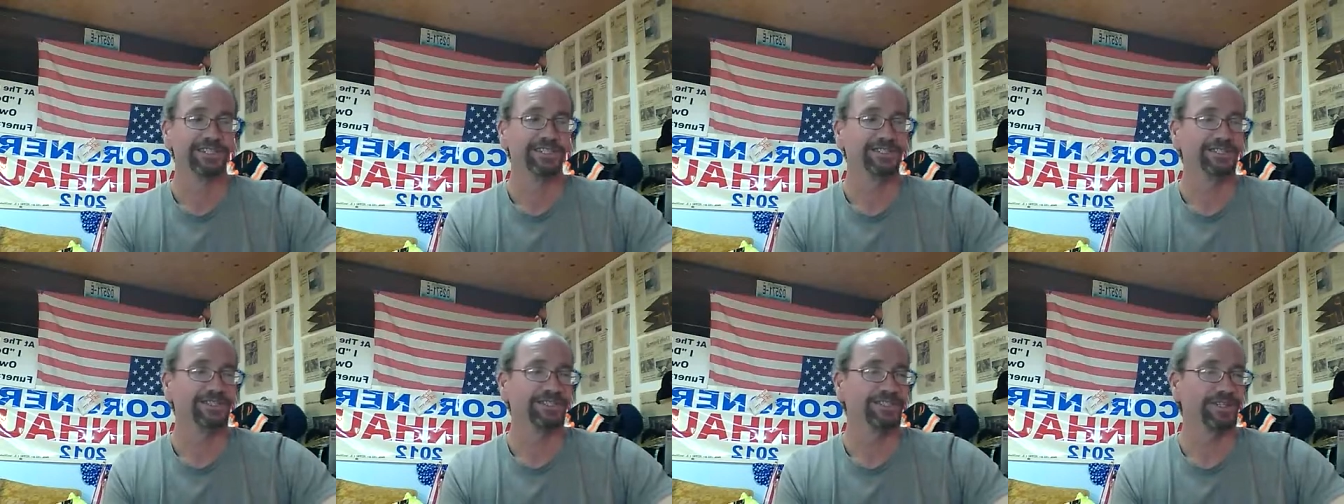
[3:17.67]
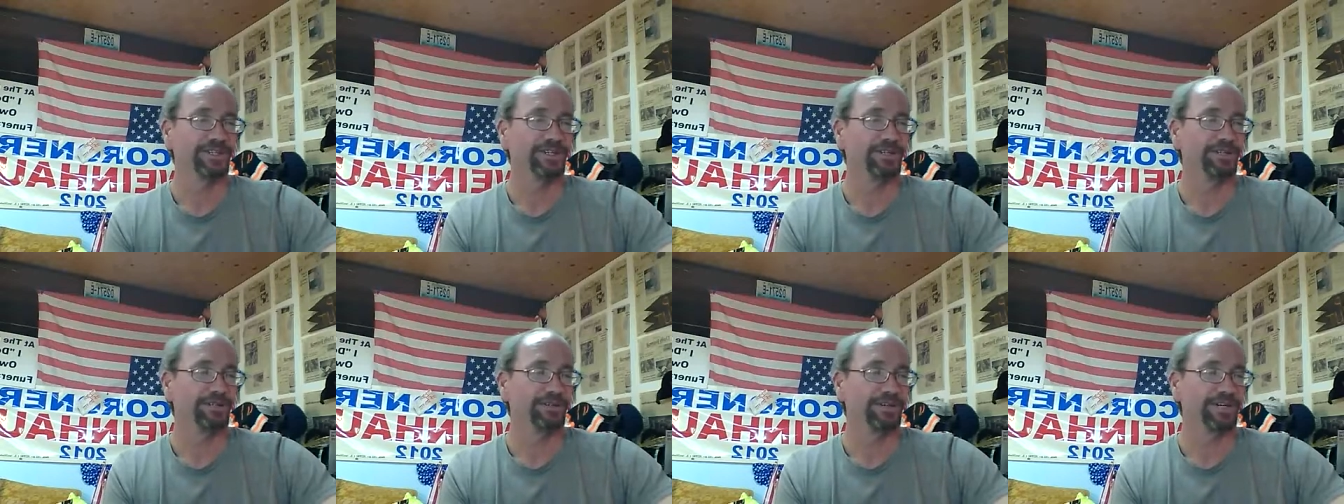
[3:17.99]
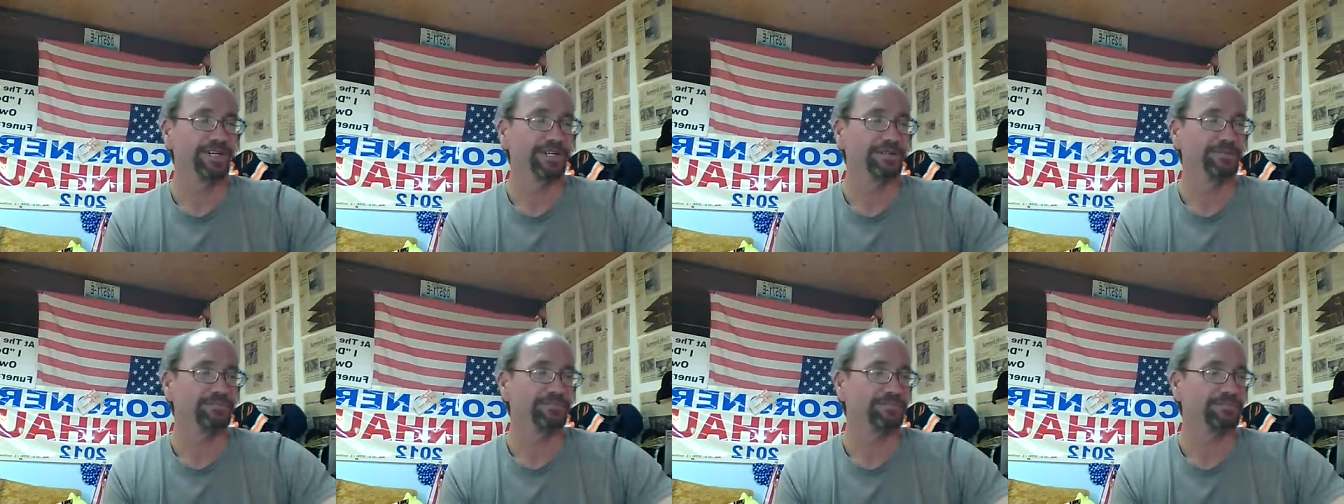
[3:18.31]

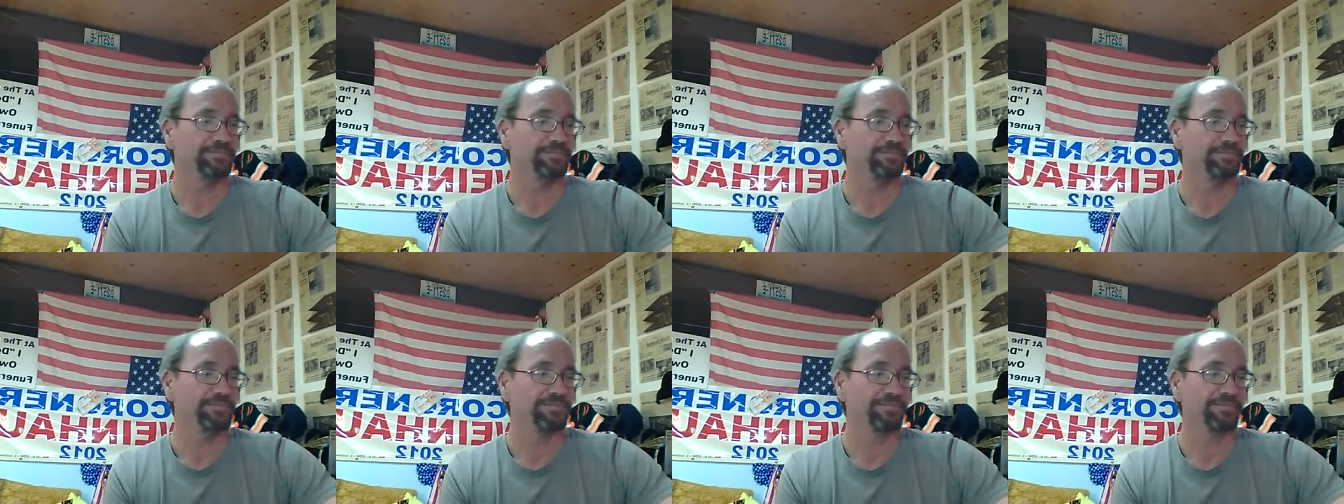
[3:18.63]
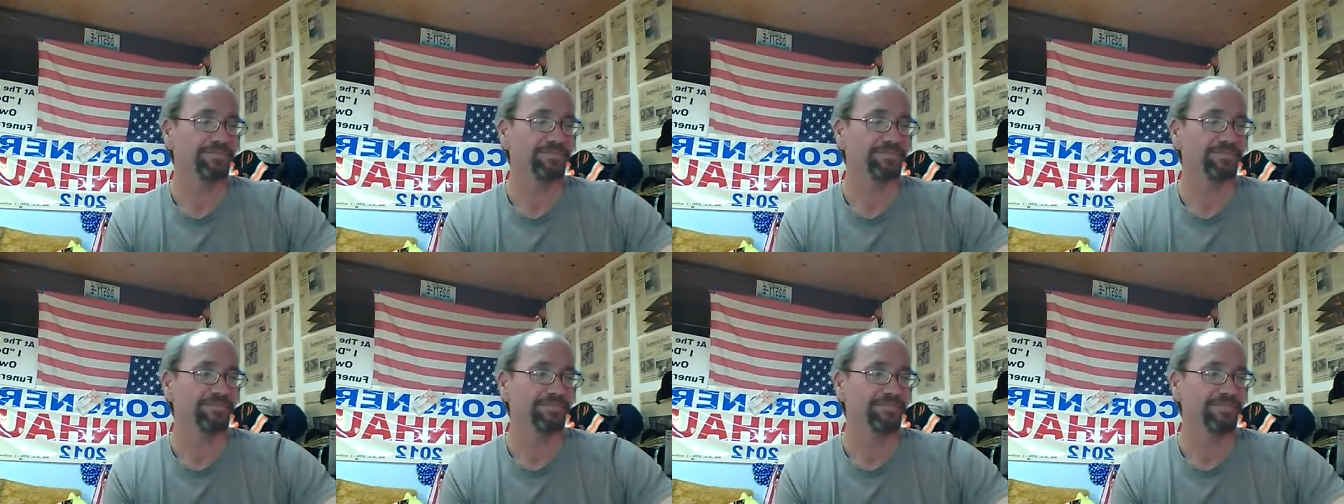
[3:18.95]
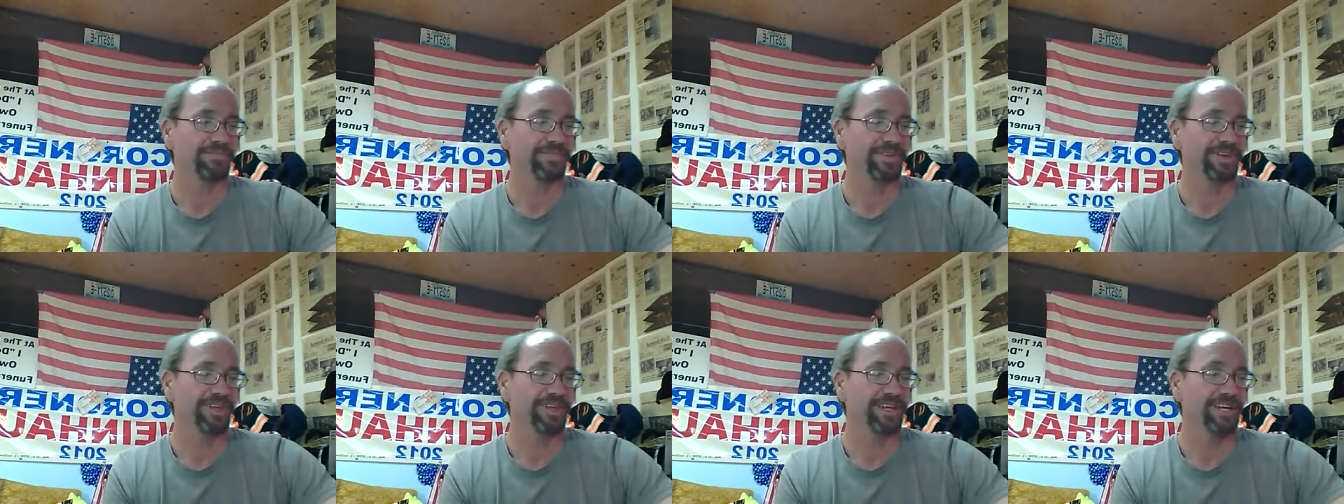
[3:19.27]
So
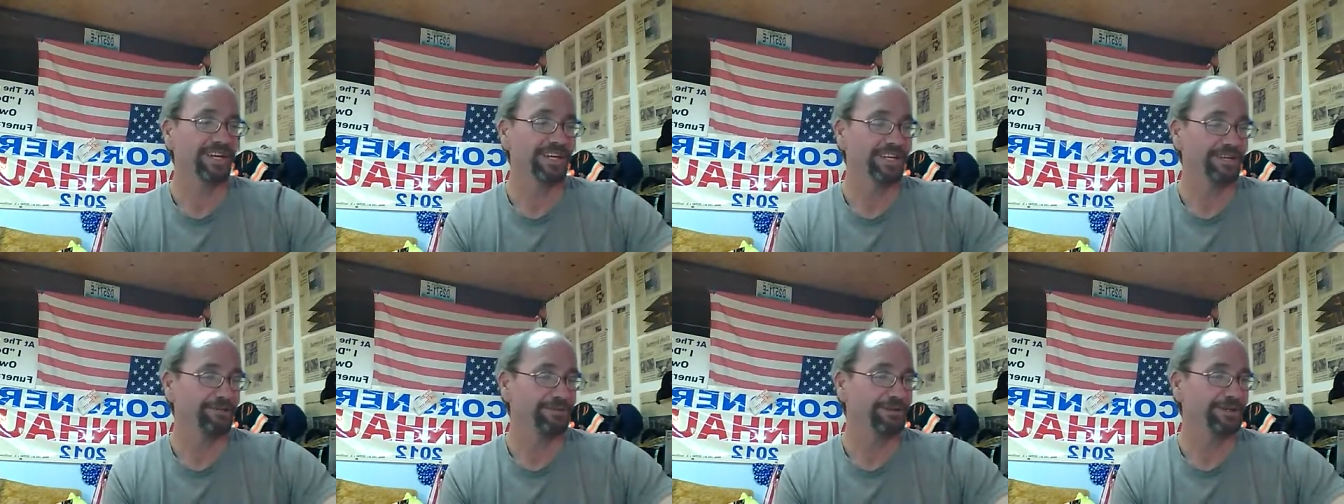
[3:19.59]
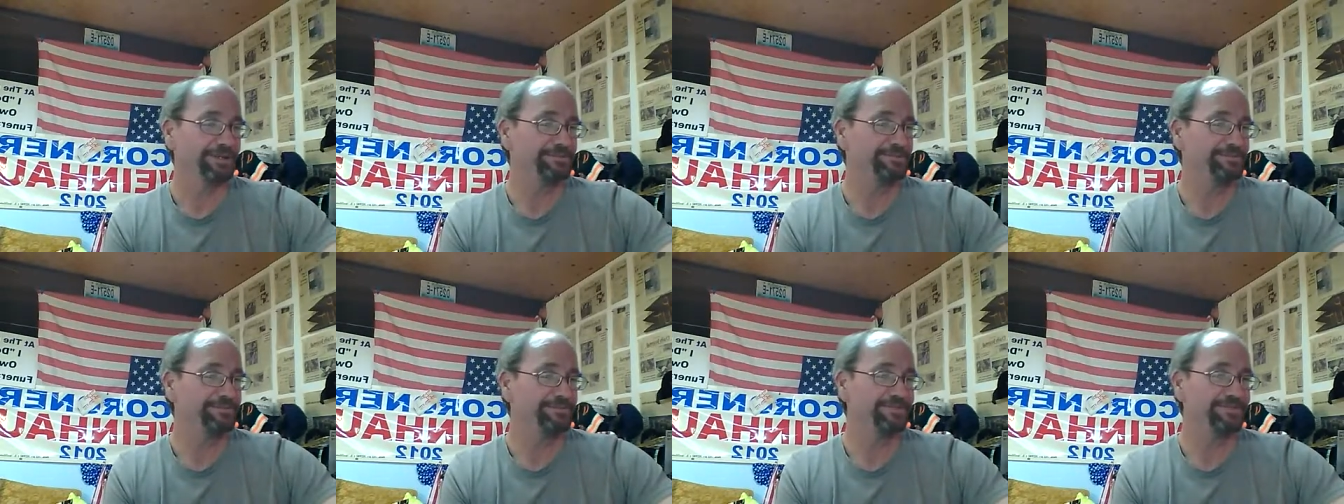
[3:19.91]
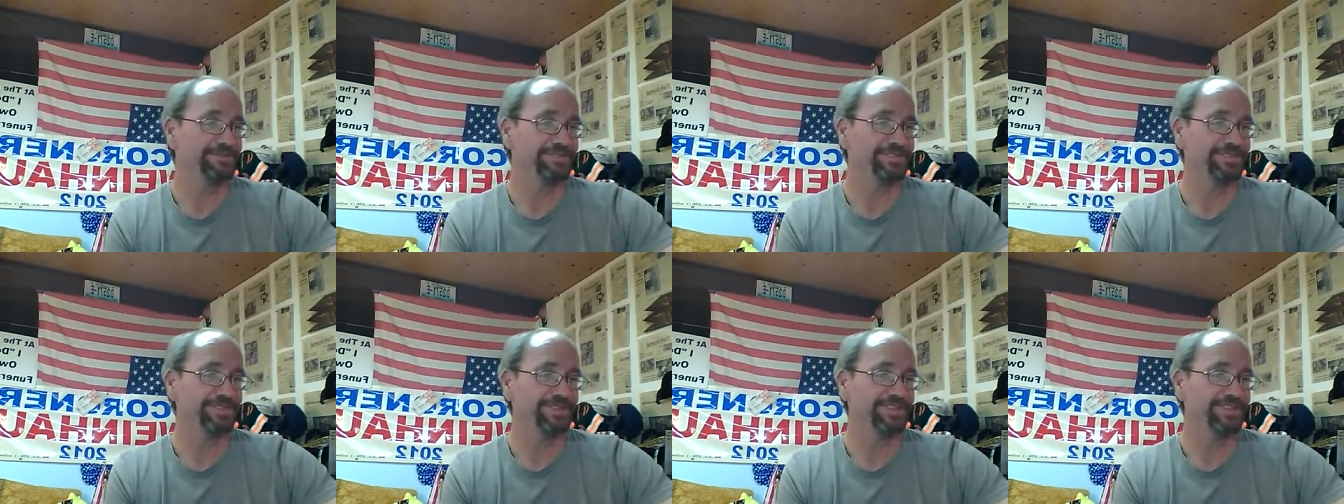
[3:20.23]
anyway,
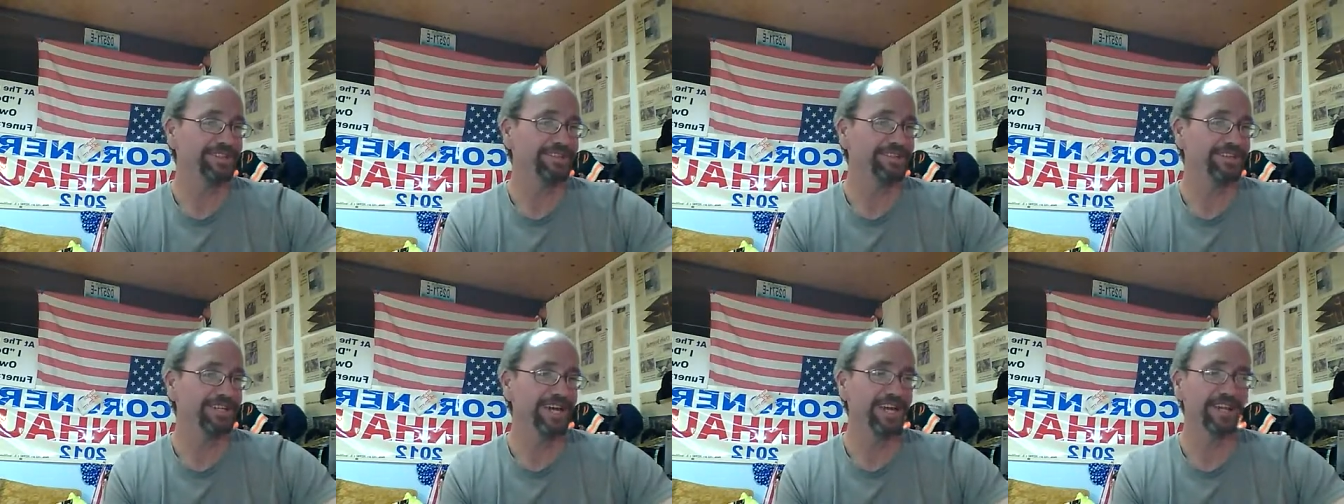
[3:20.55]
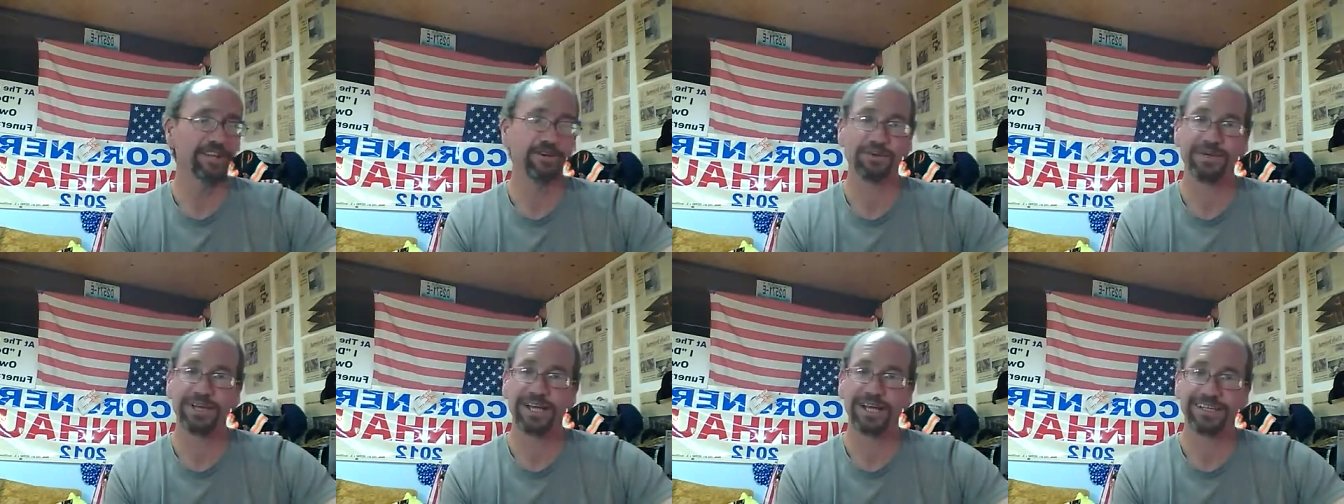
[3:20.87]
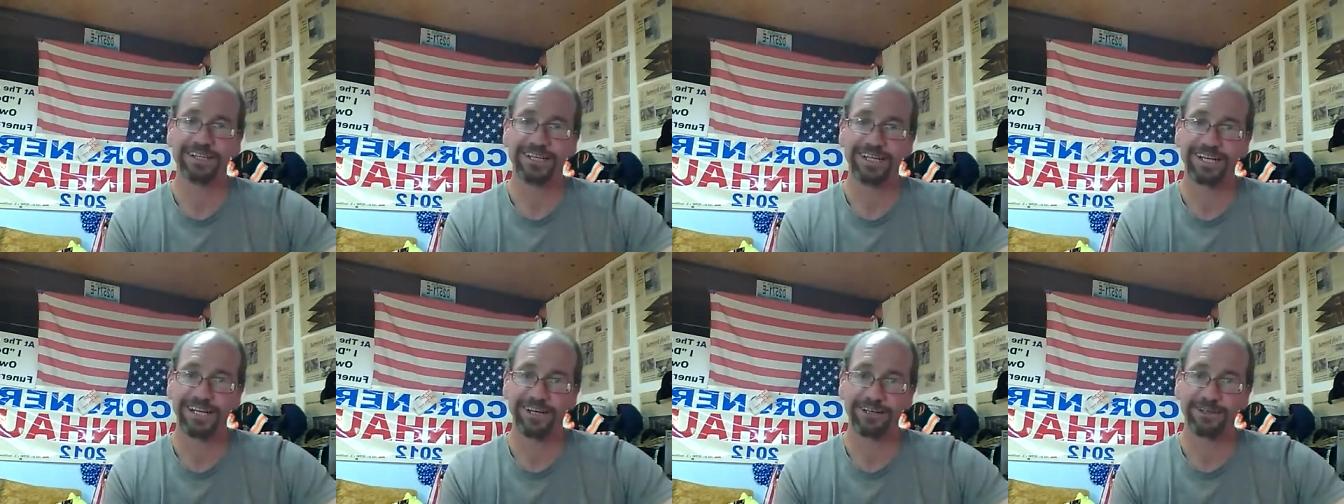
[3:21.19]
now that we got
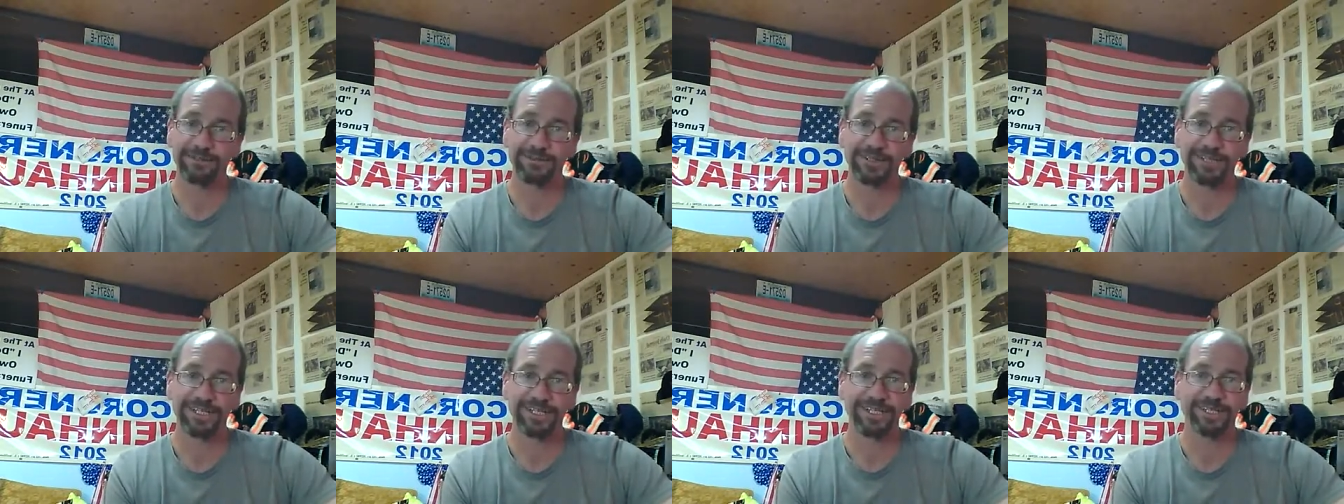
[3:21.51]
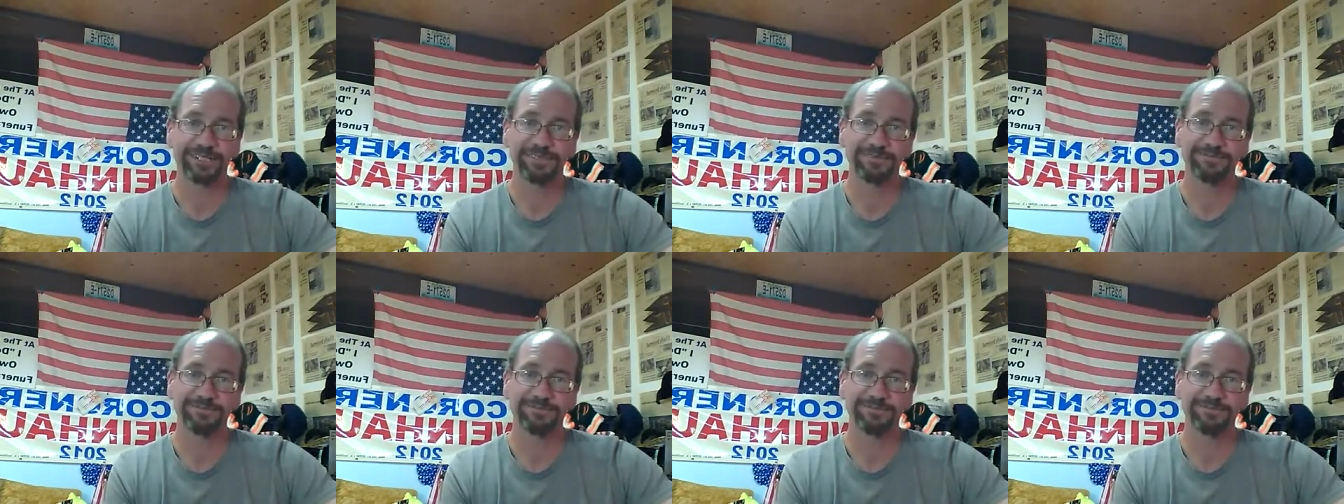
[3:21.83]
that out of the way,